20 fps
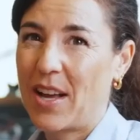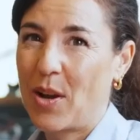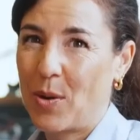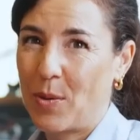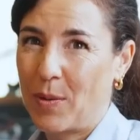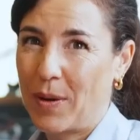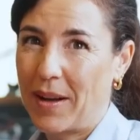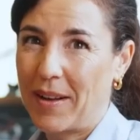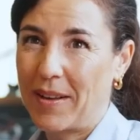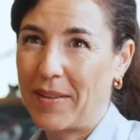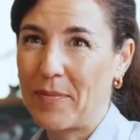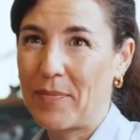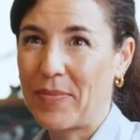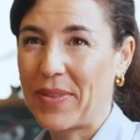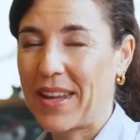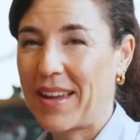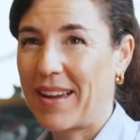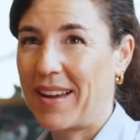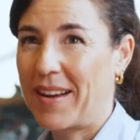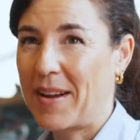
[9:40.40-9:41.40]

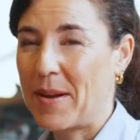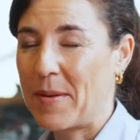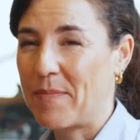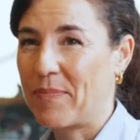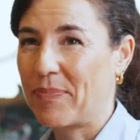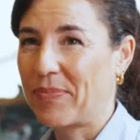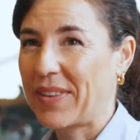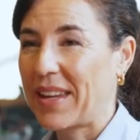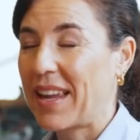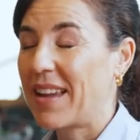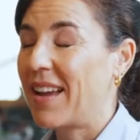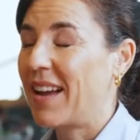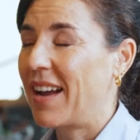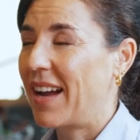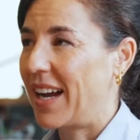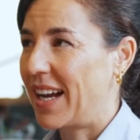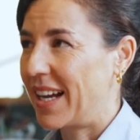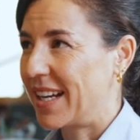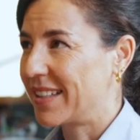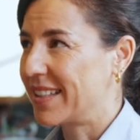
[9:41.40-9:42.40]
Well,
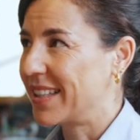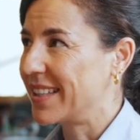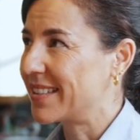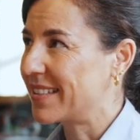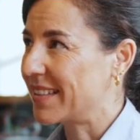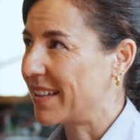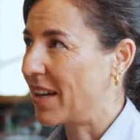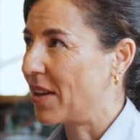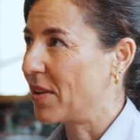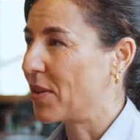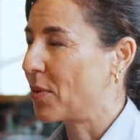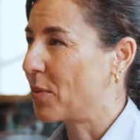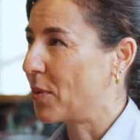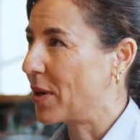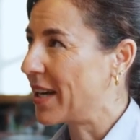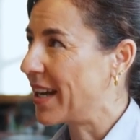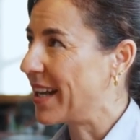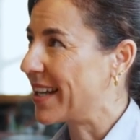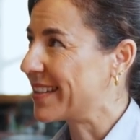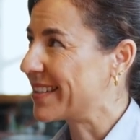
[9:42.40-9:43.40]
I did, on the
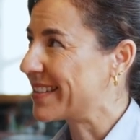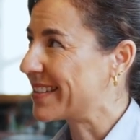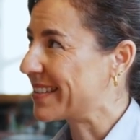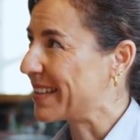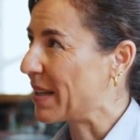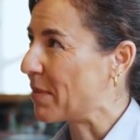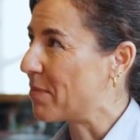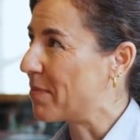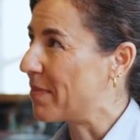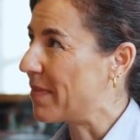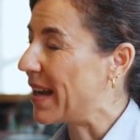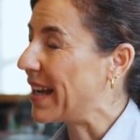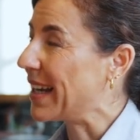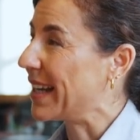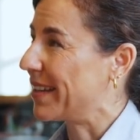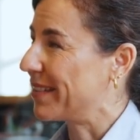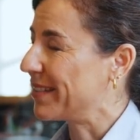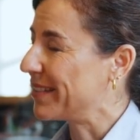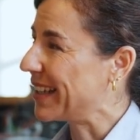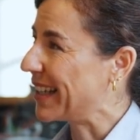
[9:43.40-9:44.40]
one hand,
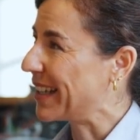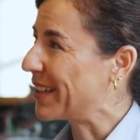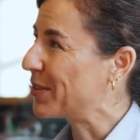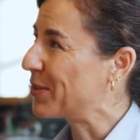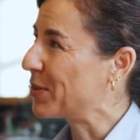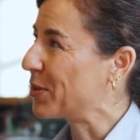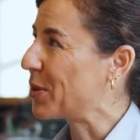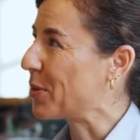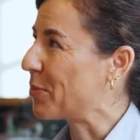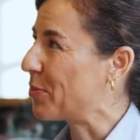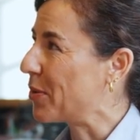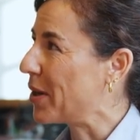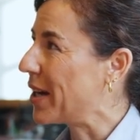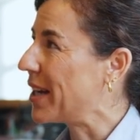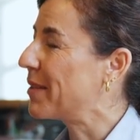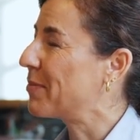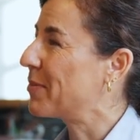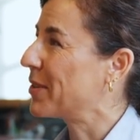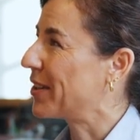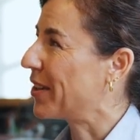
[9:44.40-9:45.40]
took a
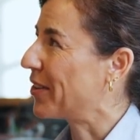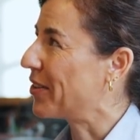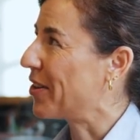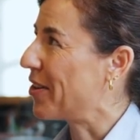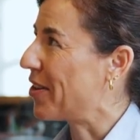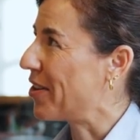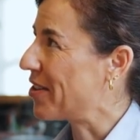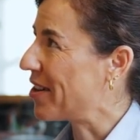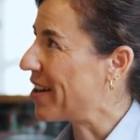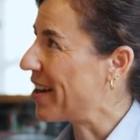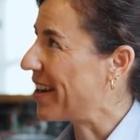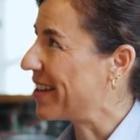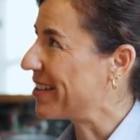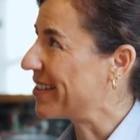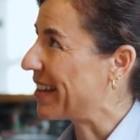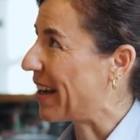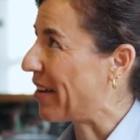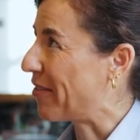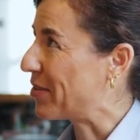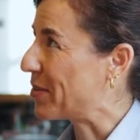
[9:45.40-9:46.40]
break, but on the other
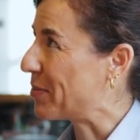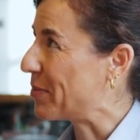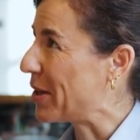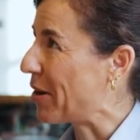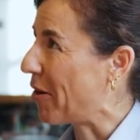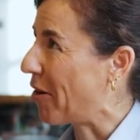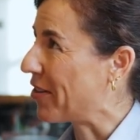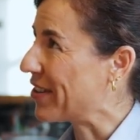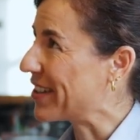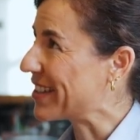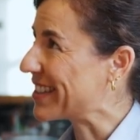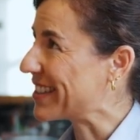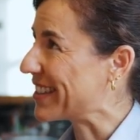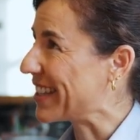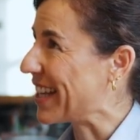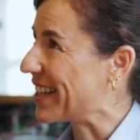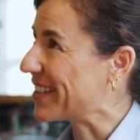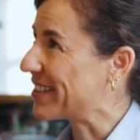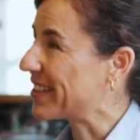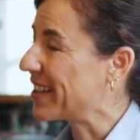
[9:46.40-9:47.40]
hand, I have to be honest
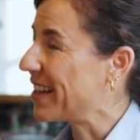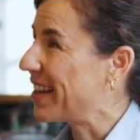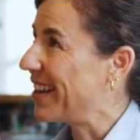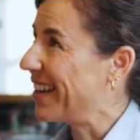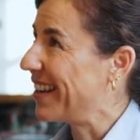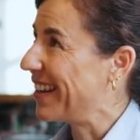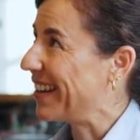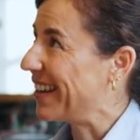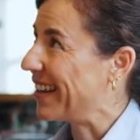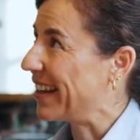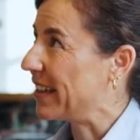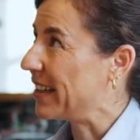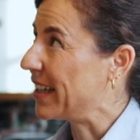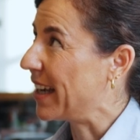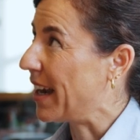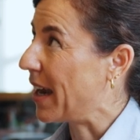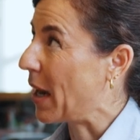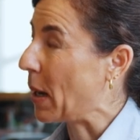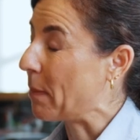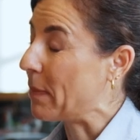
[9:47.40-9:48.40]
that,
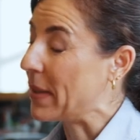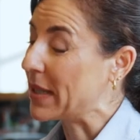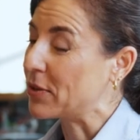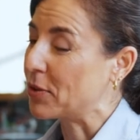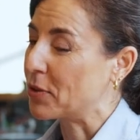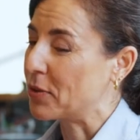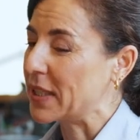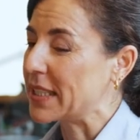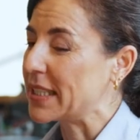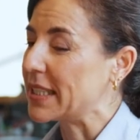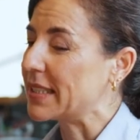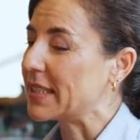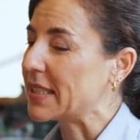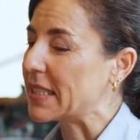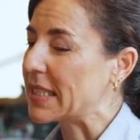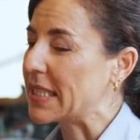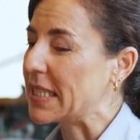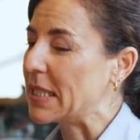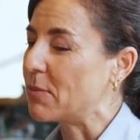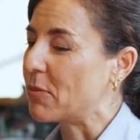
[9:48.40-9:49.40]
I met already the
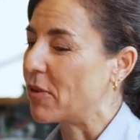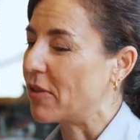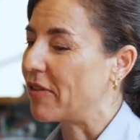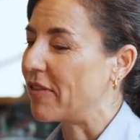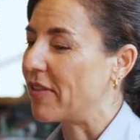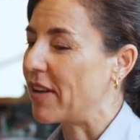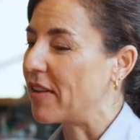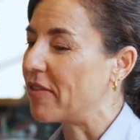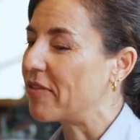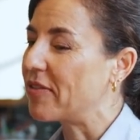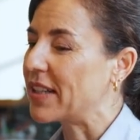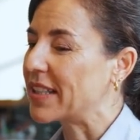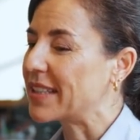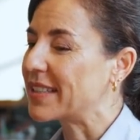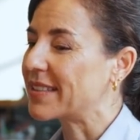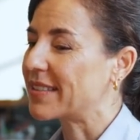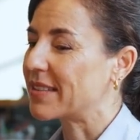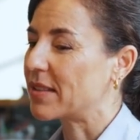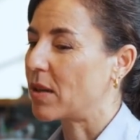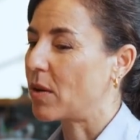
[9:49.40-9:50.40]
team of
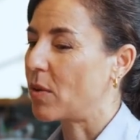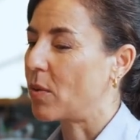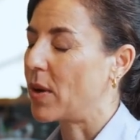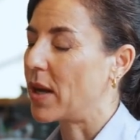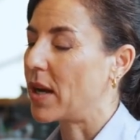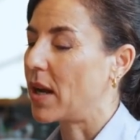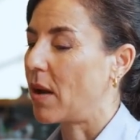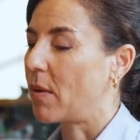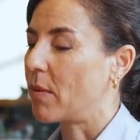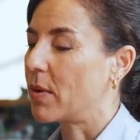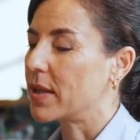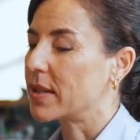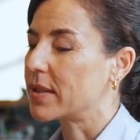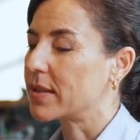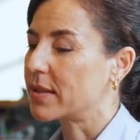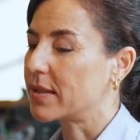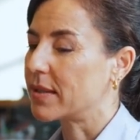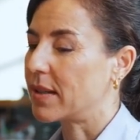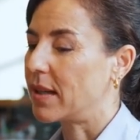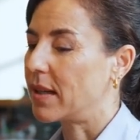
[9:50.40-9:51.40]
EFFEX when I
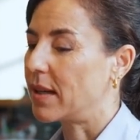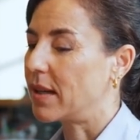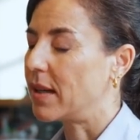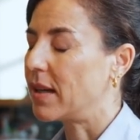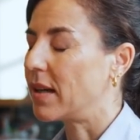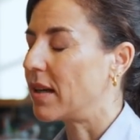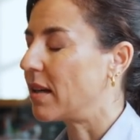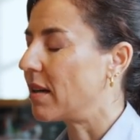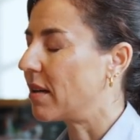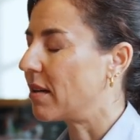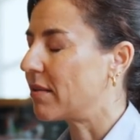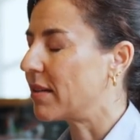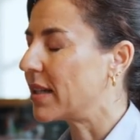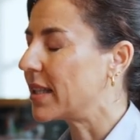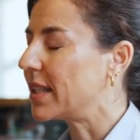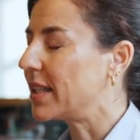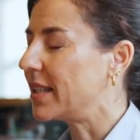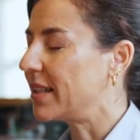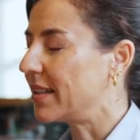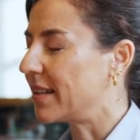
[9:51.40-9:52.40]
was
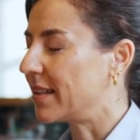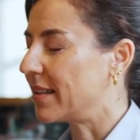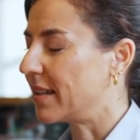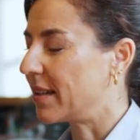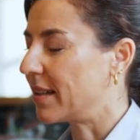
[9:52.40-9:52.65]
already